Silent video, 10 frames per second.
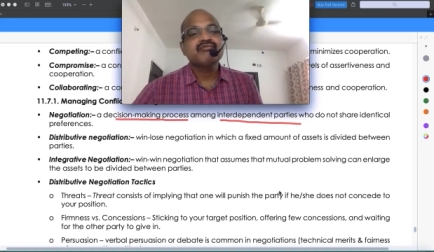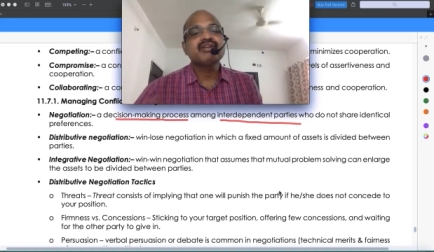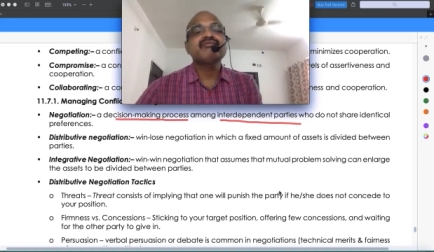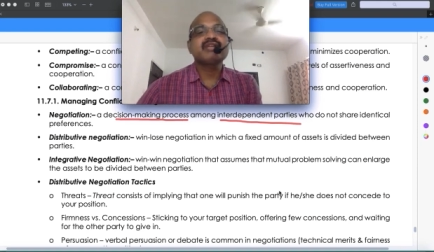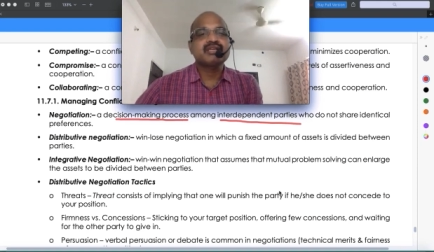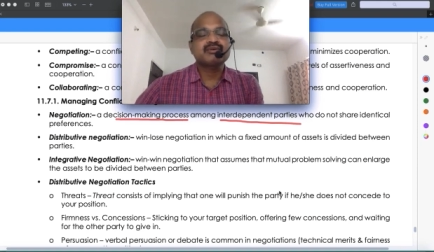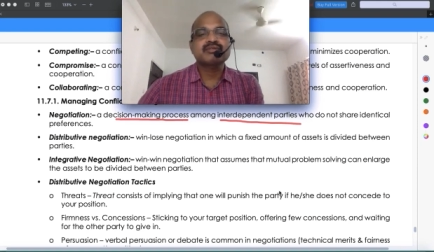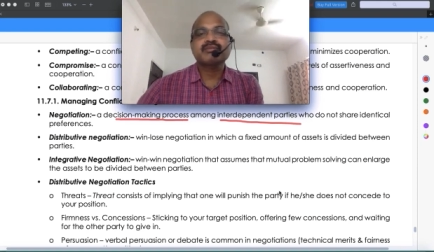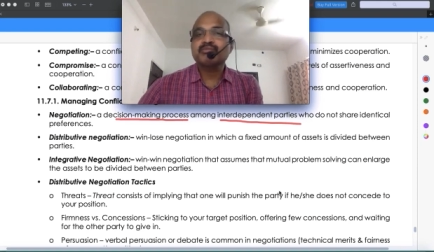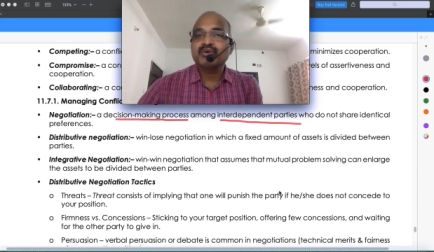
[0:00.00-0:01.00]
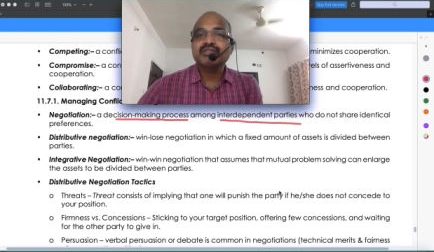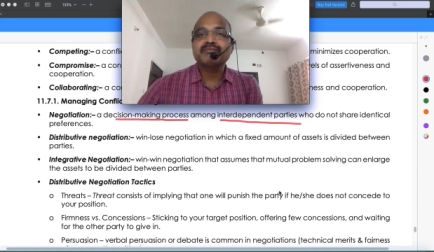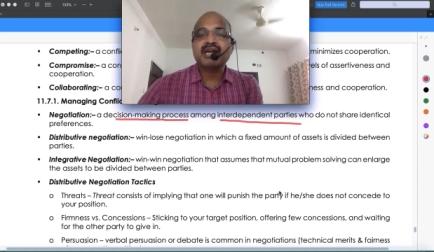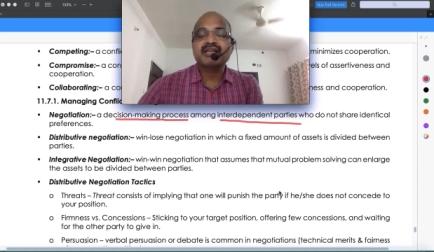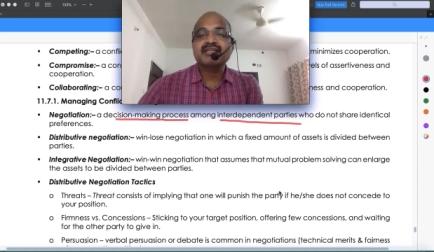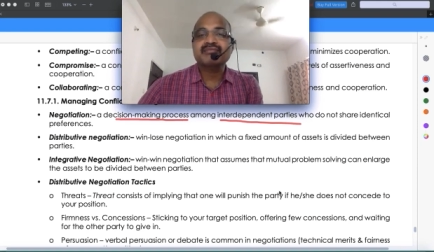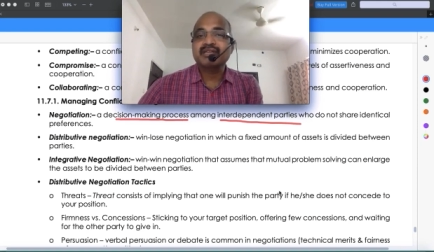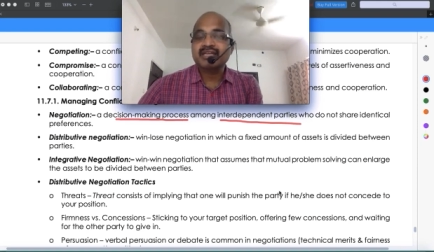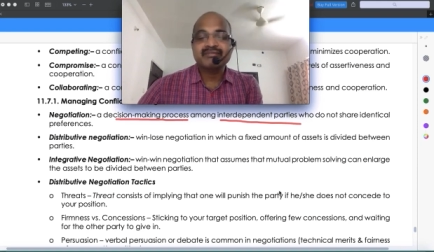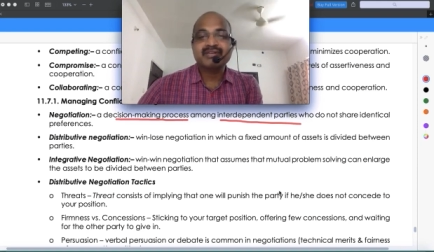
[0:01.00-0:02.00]
win-win negotiation but both the parties
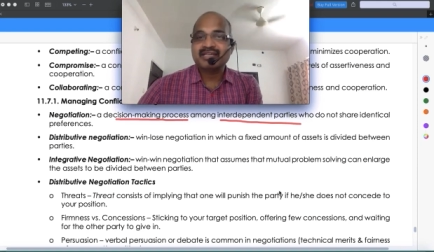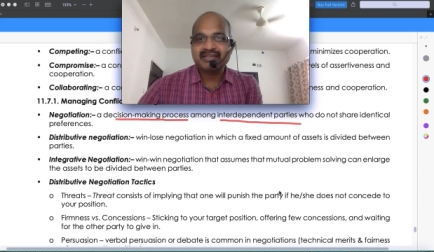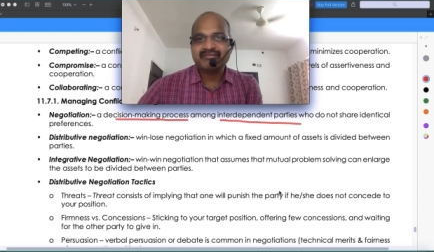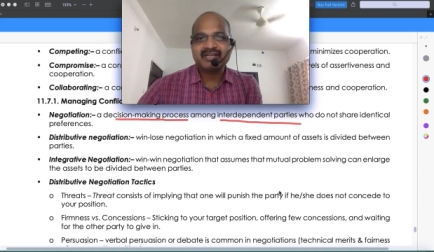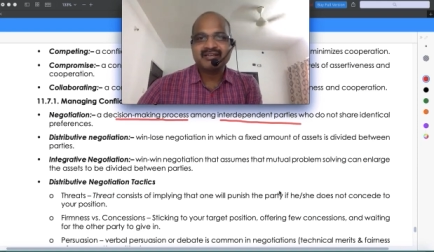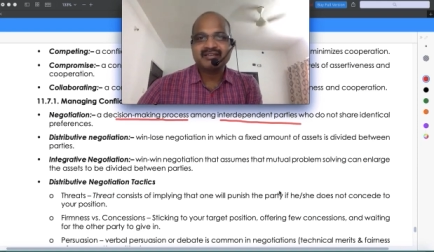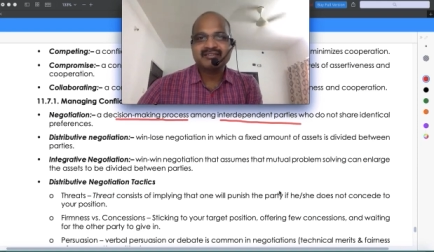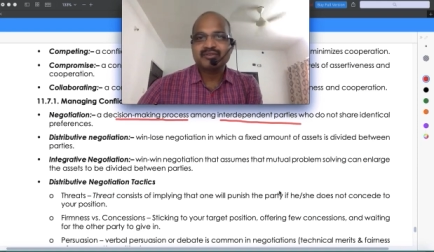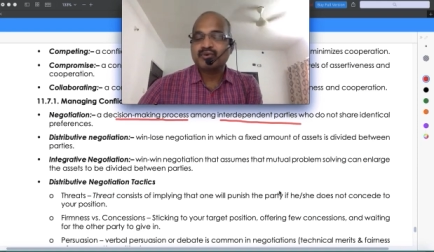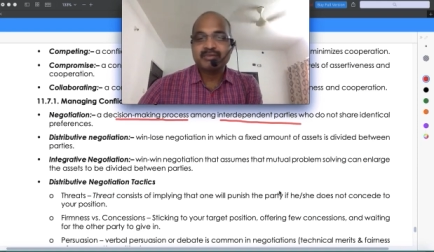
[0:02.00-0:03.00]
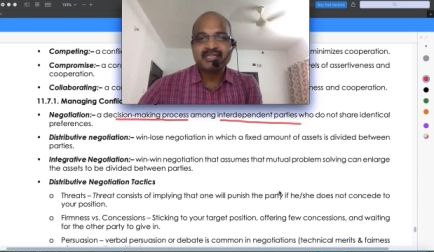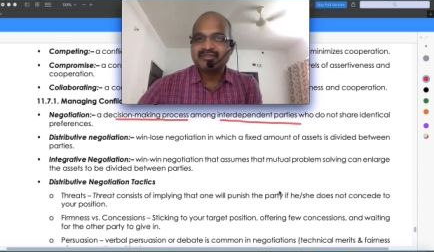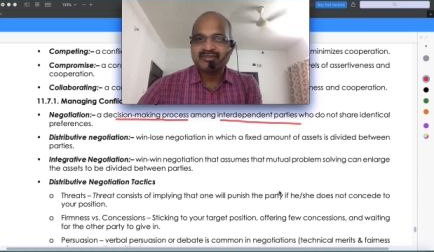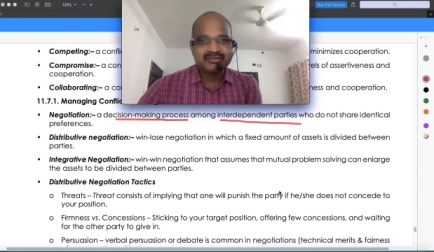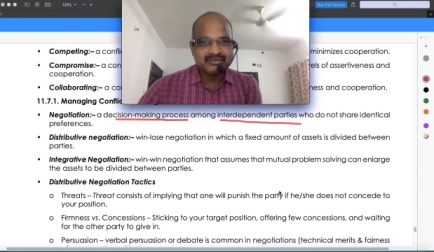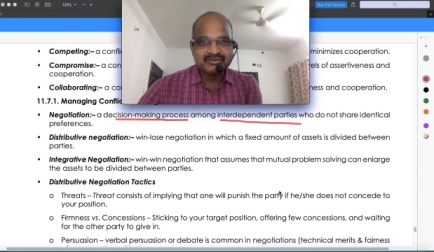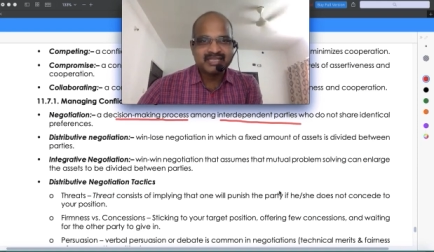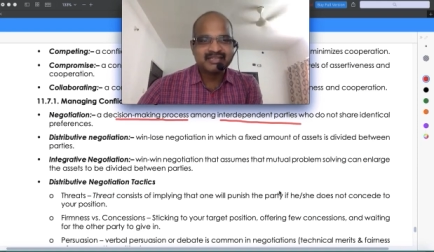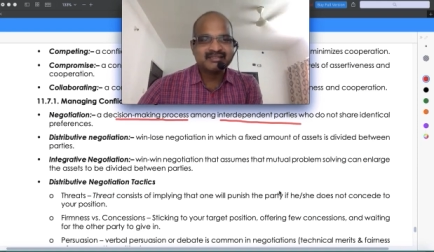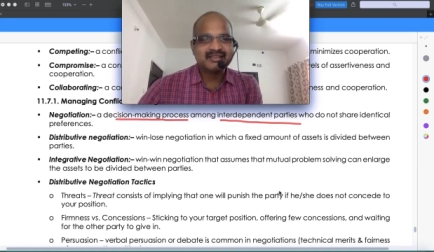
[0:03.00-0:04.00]
will definitely win so nobody is going to lose
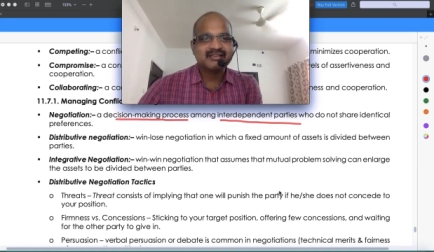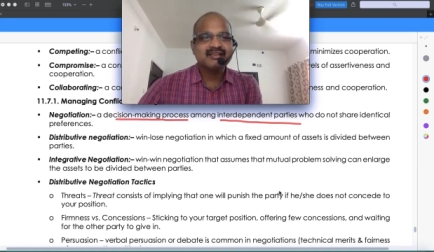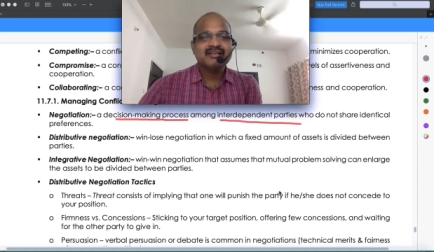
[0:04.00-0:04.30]
anything.